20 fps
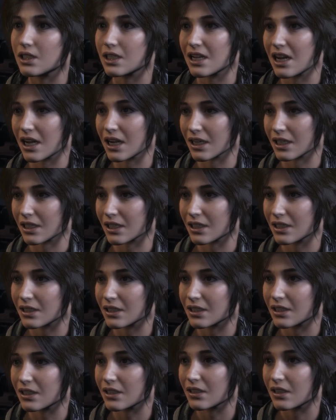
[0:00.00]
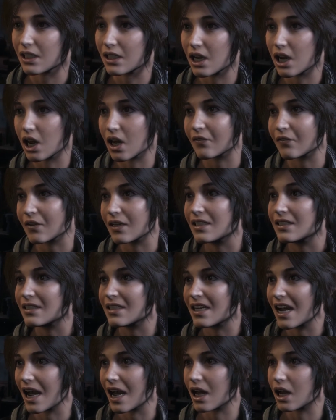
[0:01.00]
Just think. If
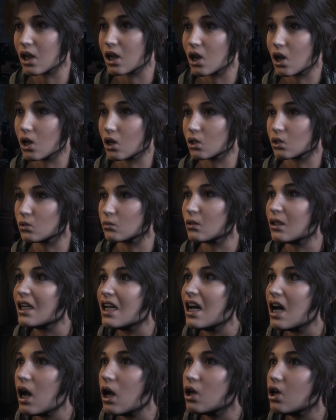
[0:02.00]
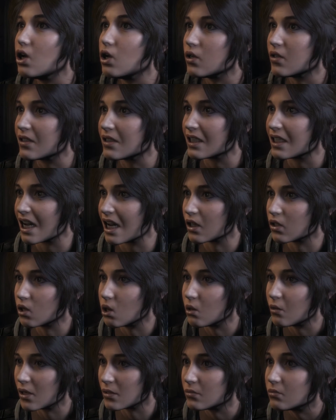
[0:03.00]
this thing could really unlock the
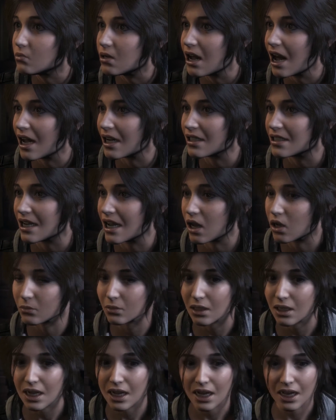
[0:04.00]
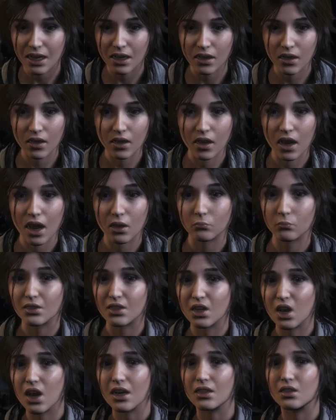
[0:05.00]
secret of immortality, it would
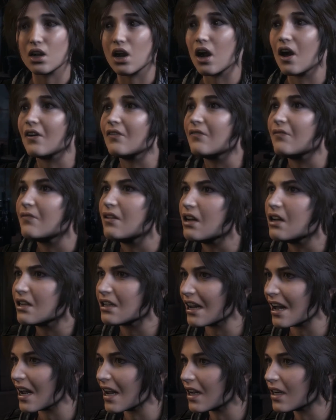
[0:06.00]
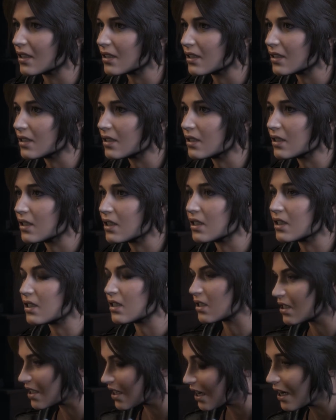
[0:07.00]
it would change everything.
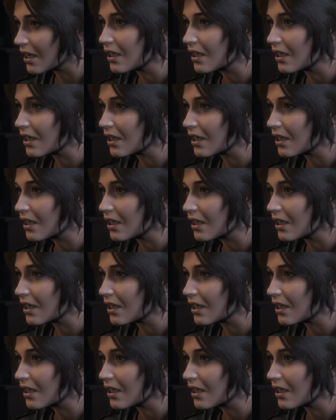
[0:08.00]
Everything.